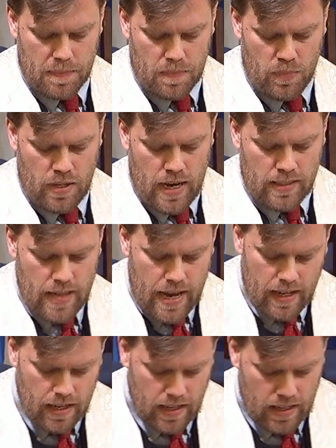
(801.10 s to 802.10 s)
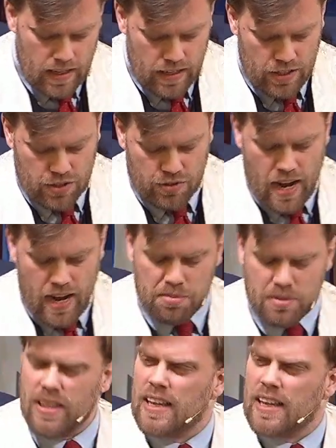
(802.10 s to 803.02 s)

When Isaiah describes the